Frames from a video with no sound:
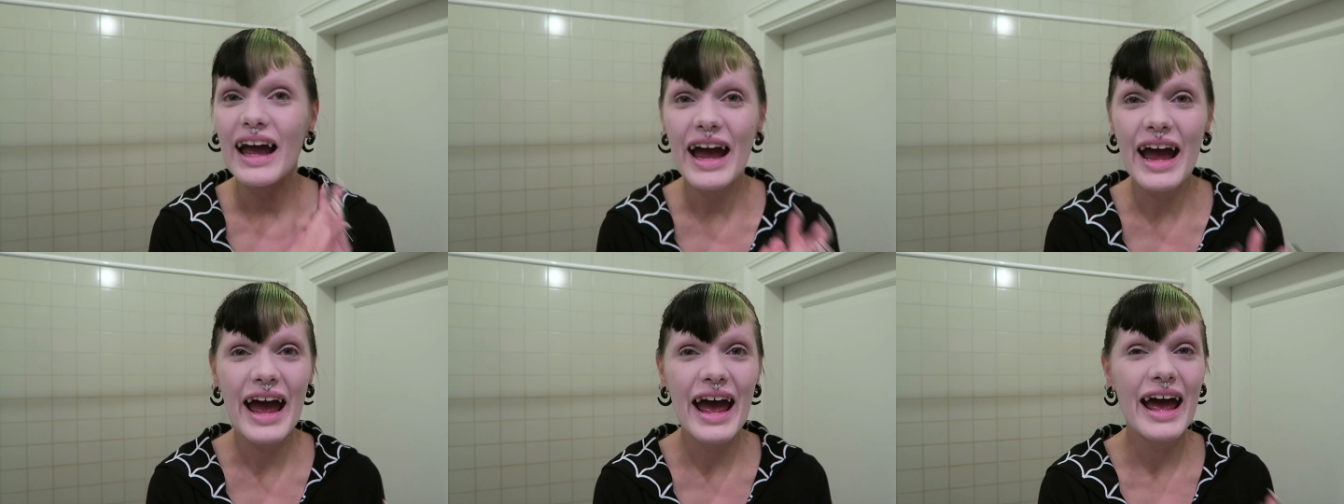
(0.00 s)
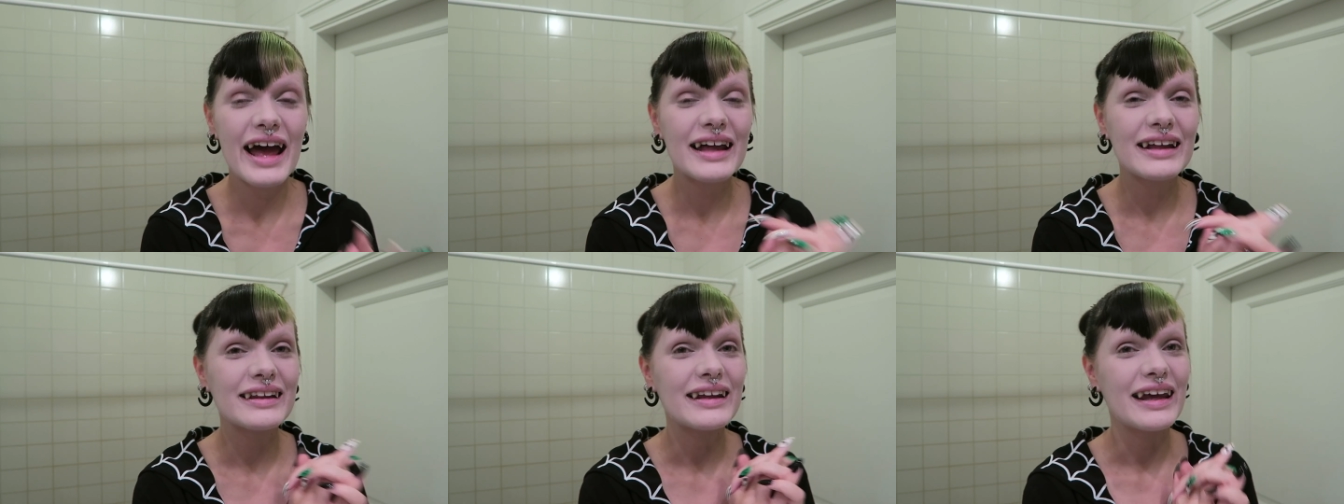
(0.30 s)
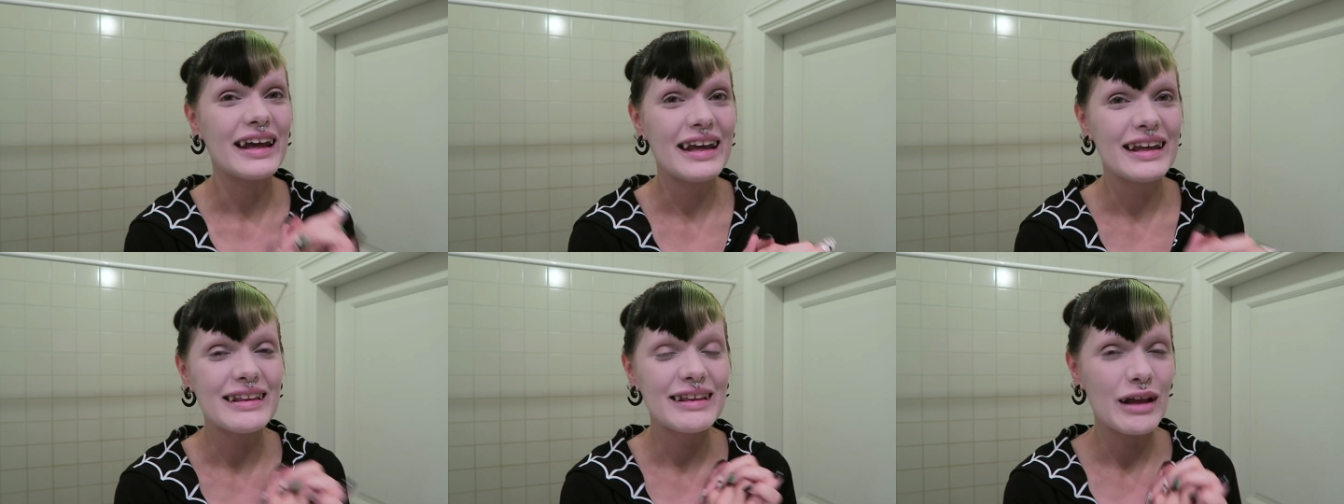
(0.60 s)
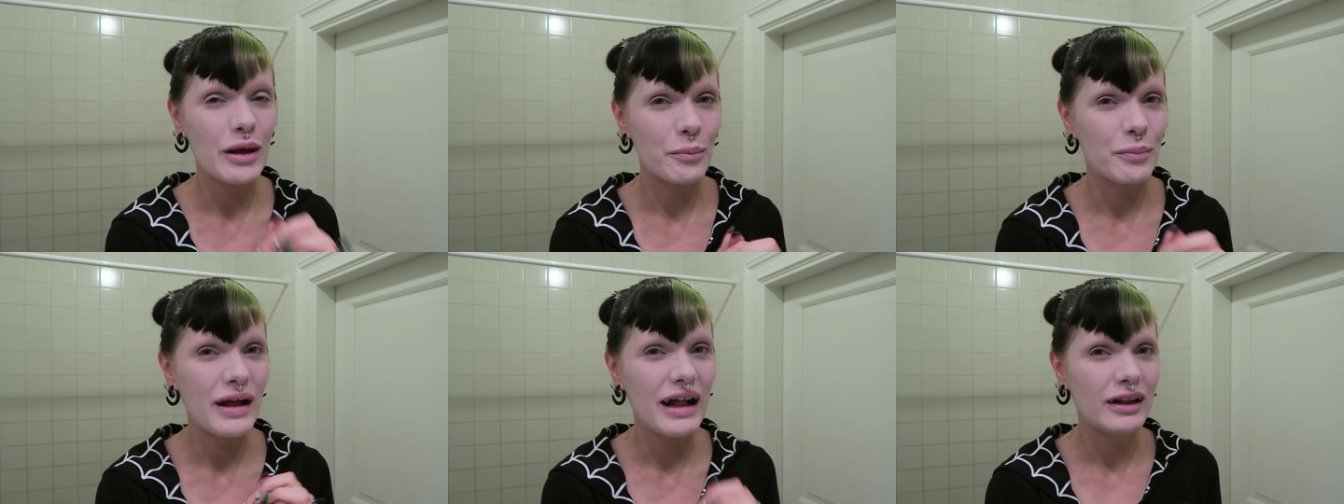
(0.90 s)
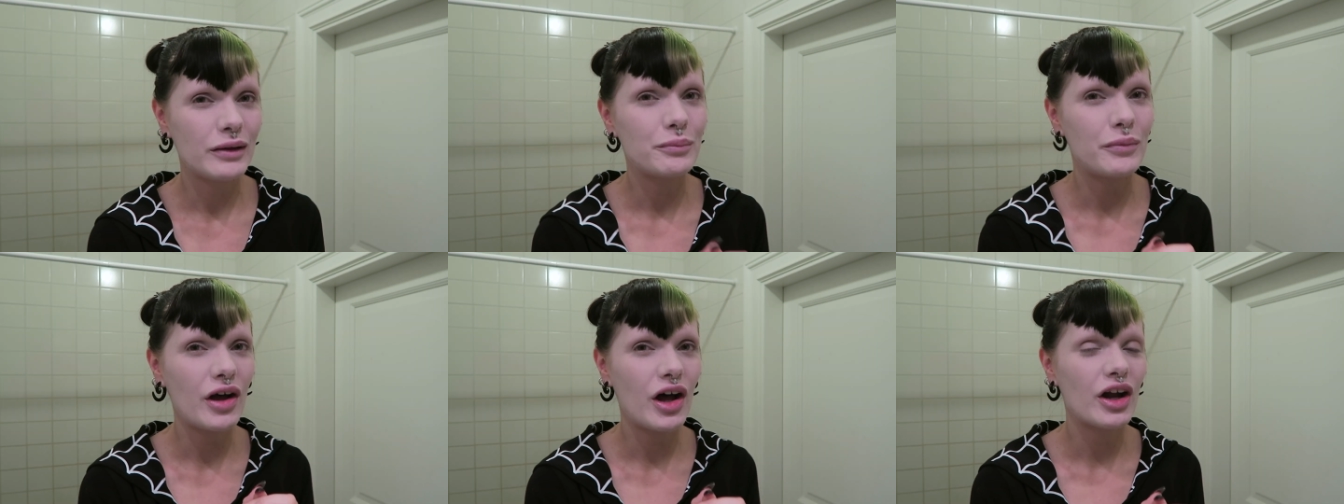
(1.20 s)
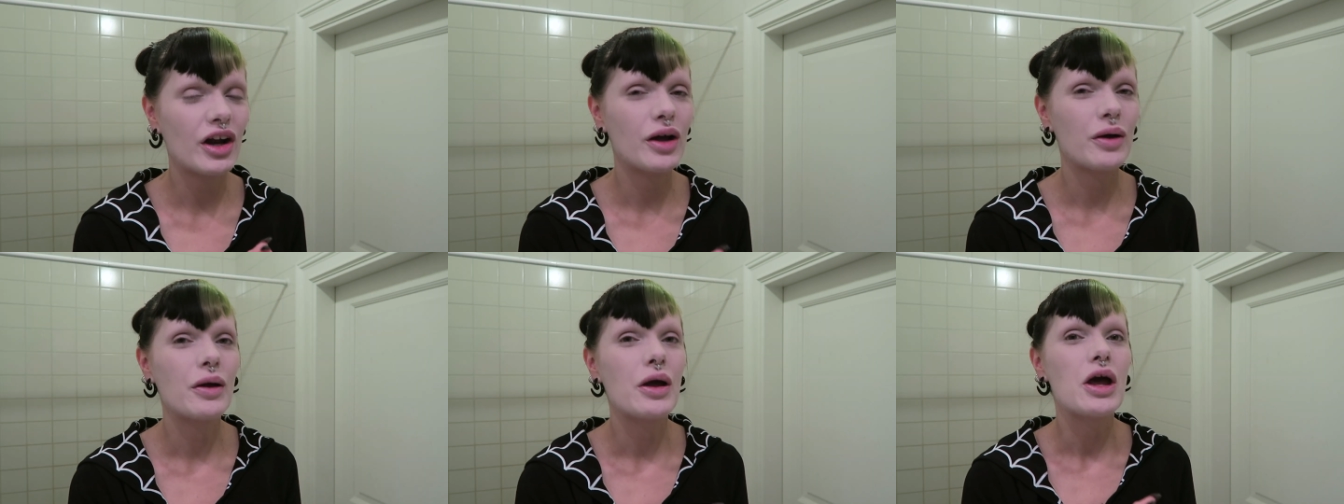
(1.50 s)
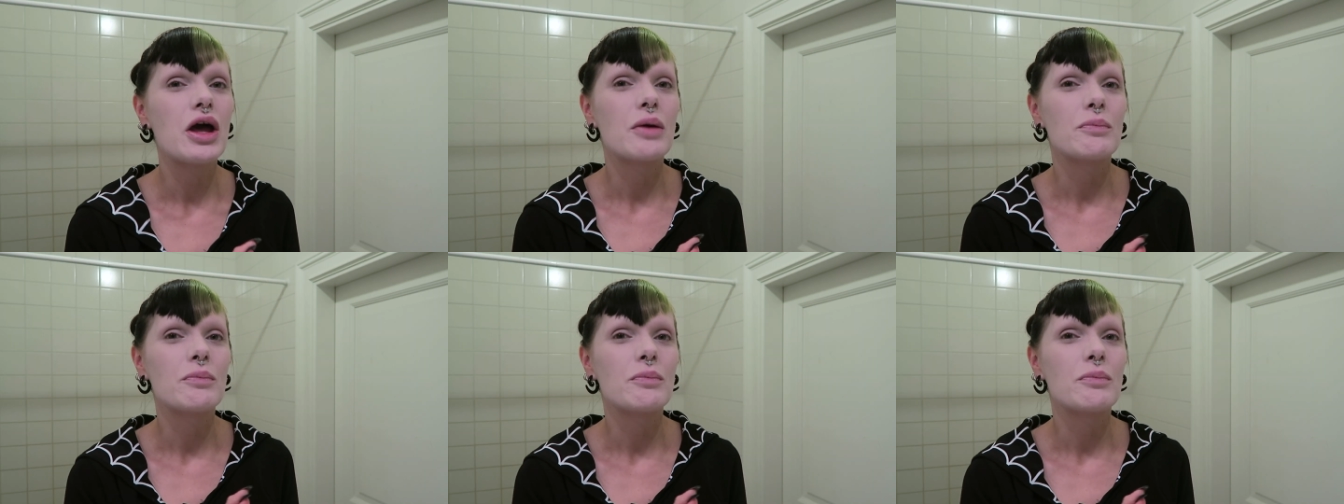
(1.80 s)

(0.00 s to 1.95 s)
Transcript: and hit the bell button,